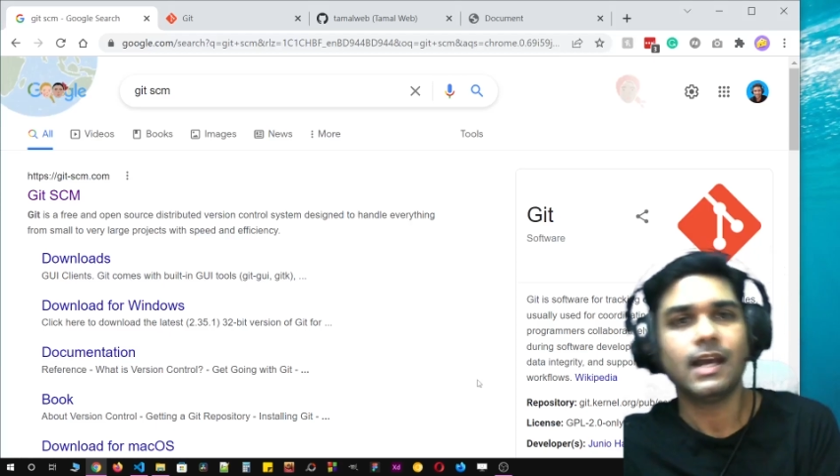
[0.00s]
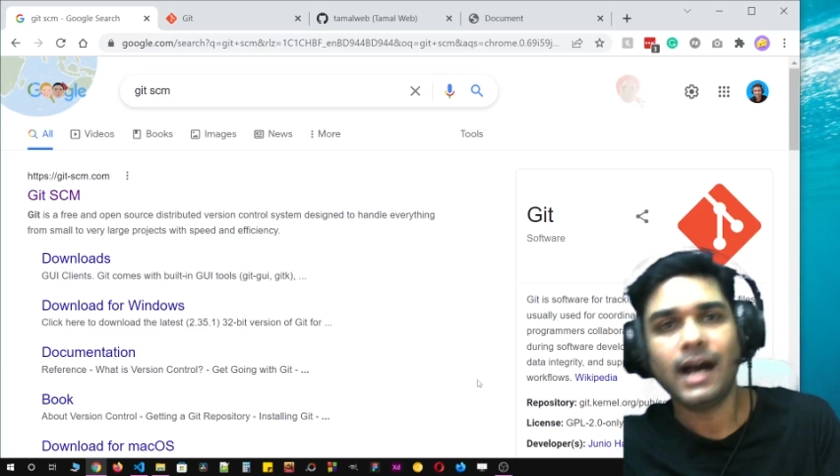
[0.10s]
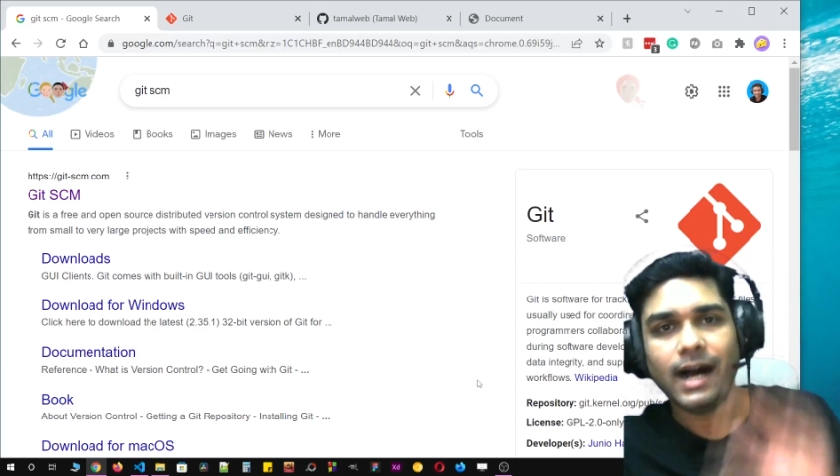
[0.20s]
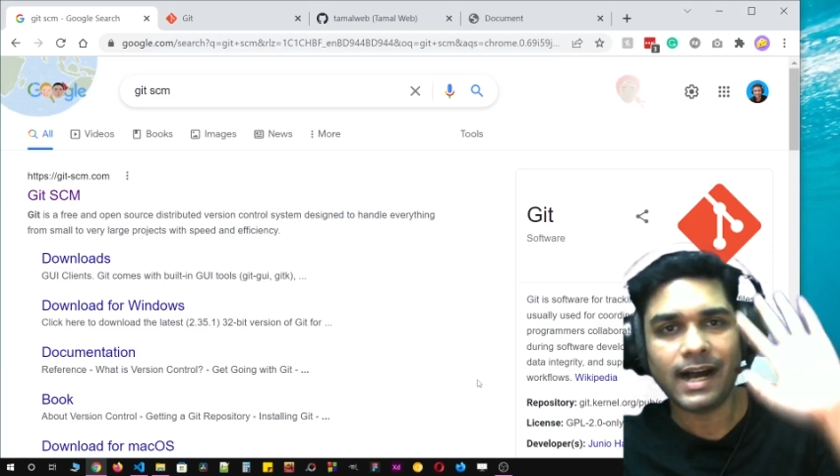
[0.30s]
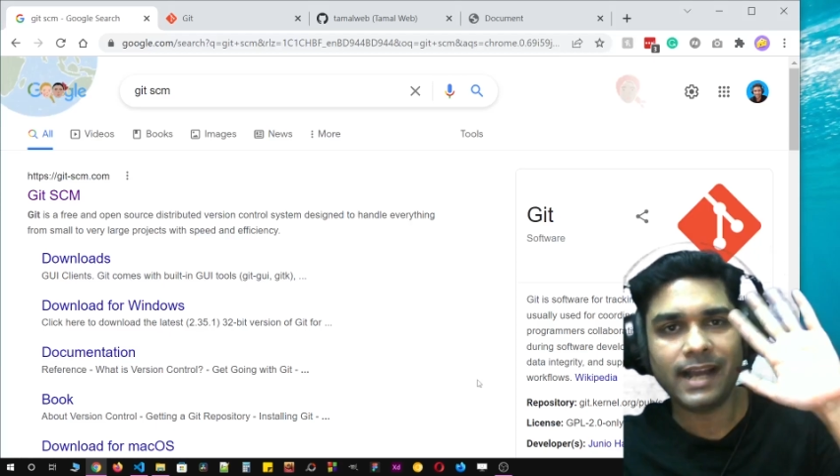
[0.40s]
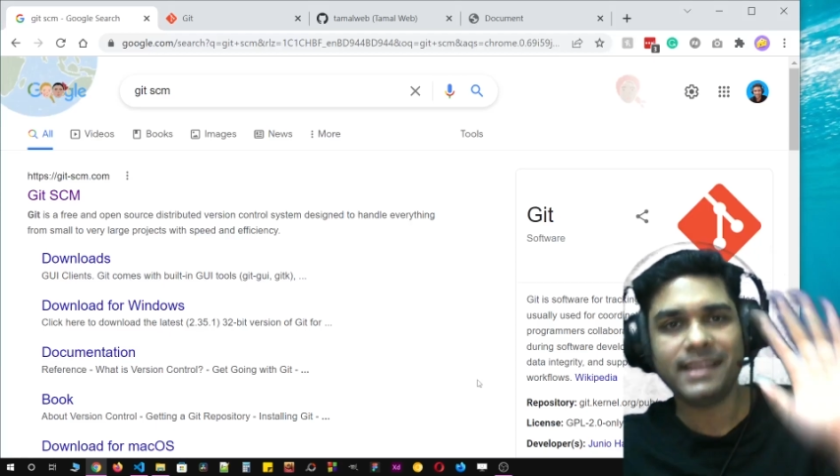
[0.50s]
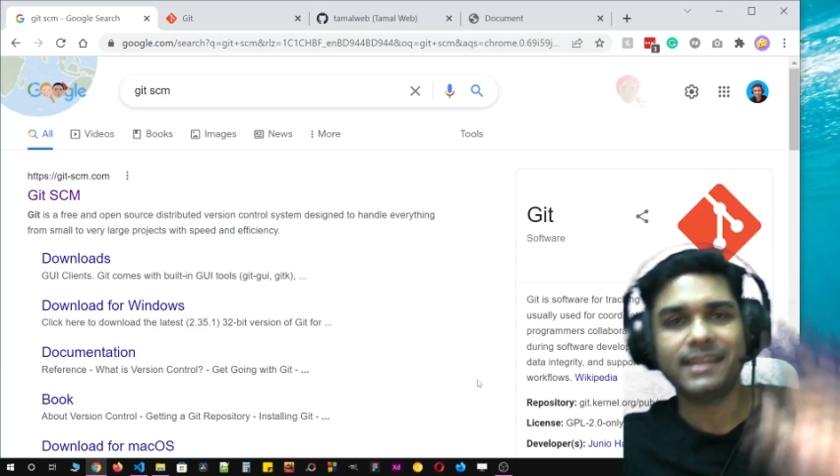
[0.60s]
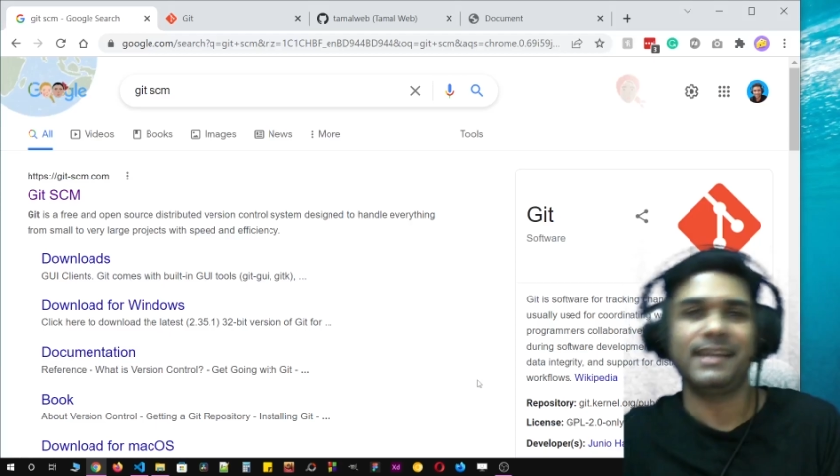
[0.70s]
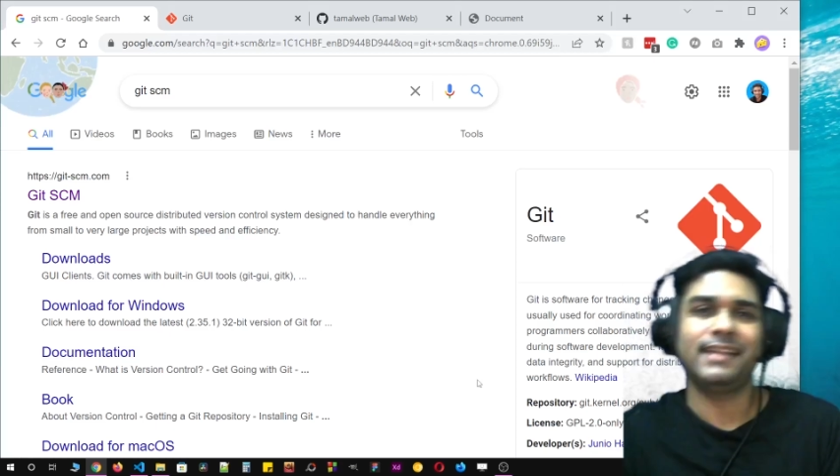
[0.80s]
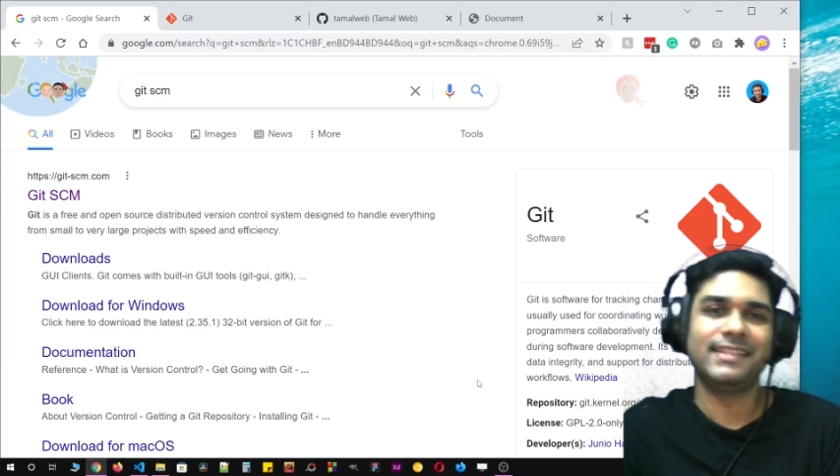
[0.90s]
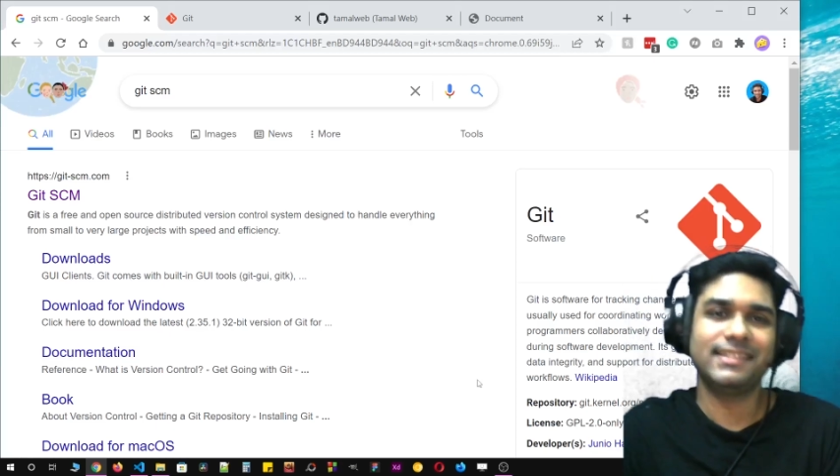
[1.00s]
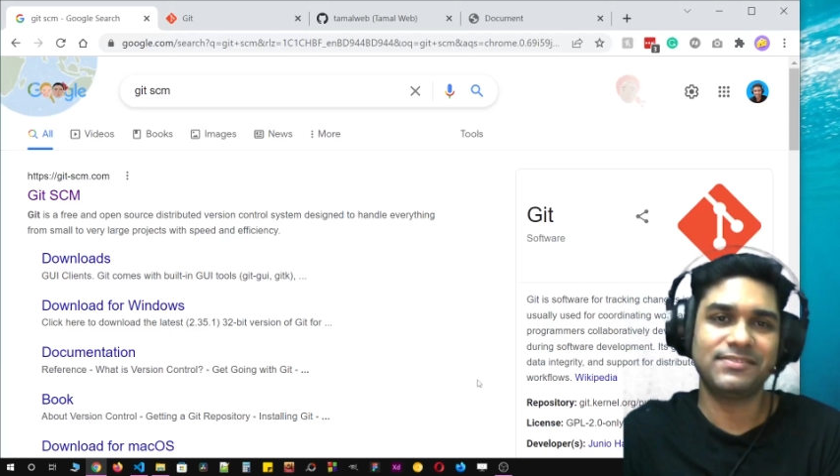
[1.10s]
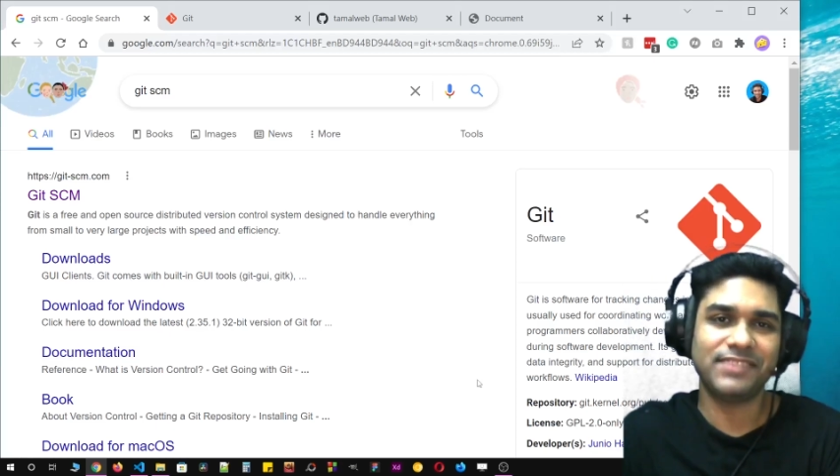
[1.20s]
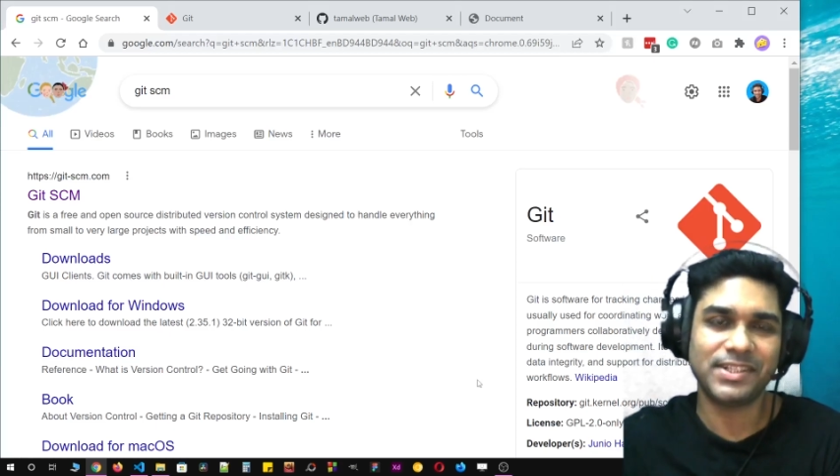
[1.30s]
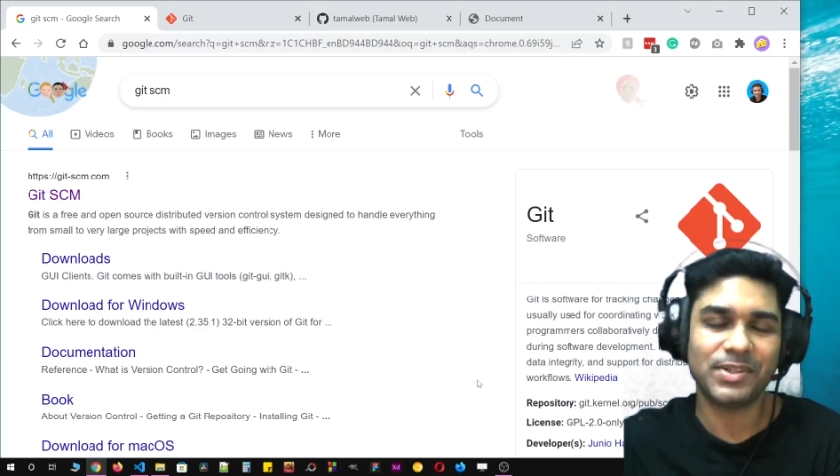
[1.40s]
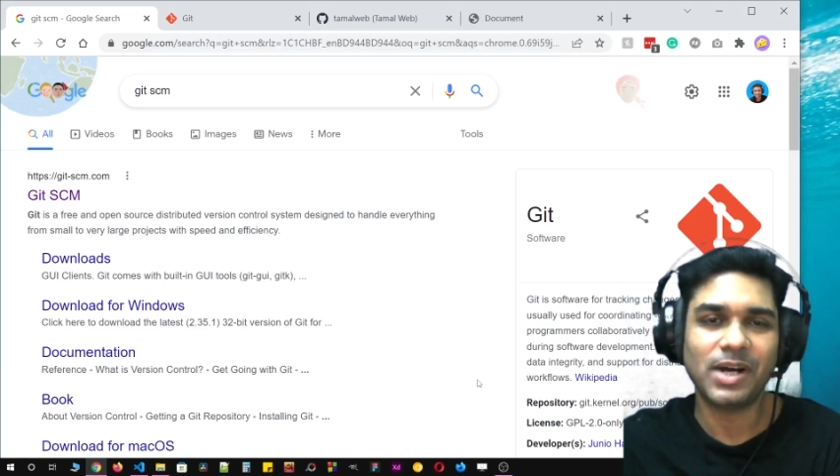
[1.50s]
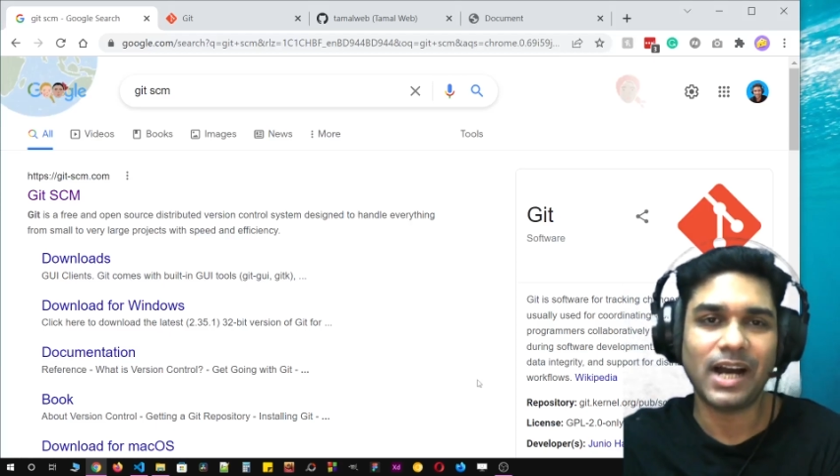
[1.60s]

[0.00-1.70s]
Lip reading: Hi, in this video,